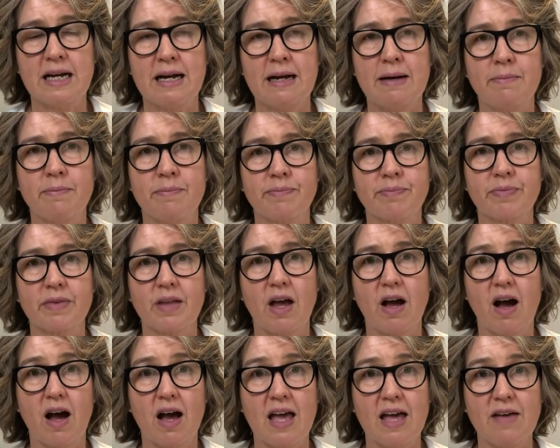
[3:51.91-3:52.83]

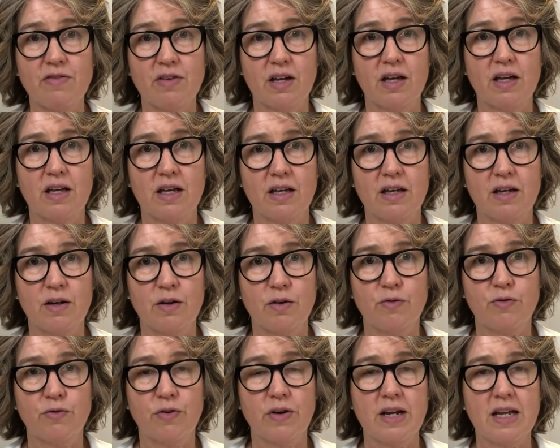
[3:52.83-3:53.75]
I have a
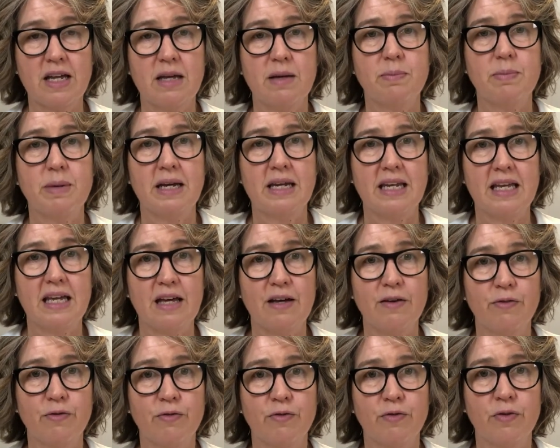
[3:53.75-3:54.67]
free
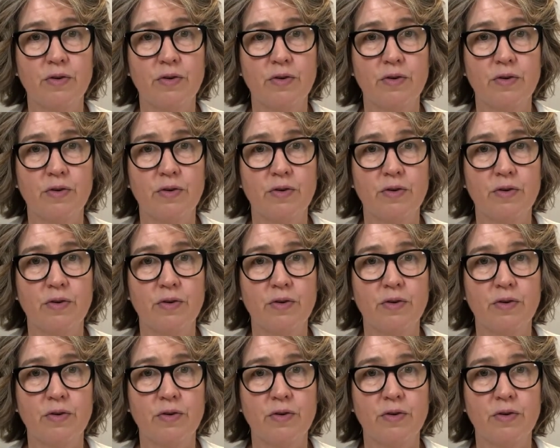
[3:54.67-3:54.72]
PDF,